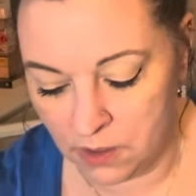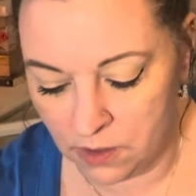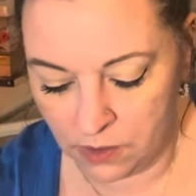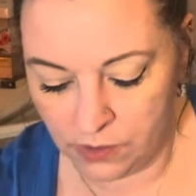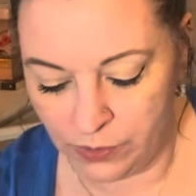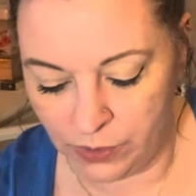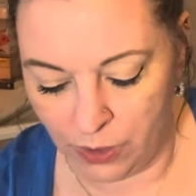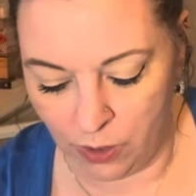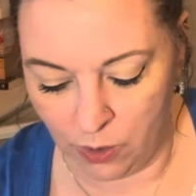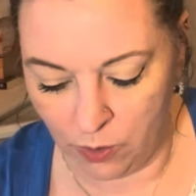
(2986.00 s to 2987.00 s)

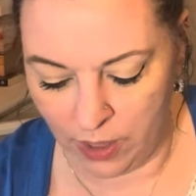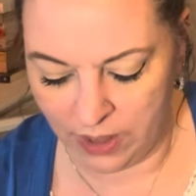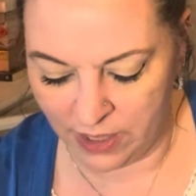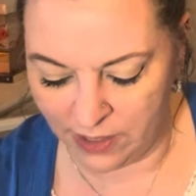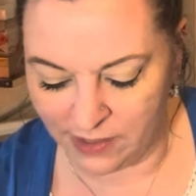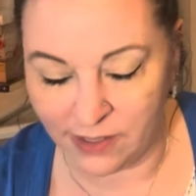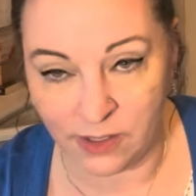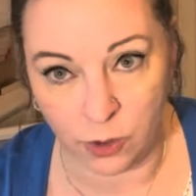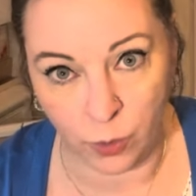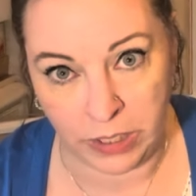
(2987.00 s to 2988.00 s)
so I think this is
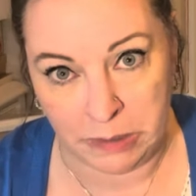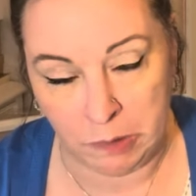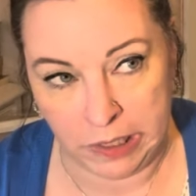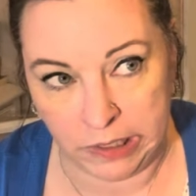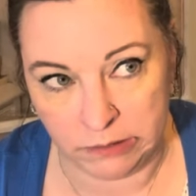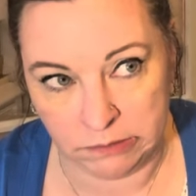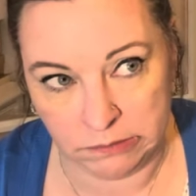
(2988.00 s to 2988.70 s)
a 20 watt,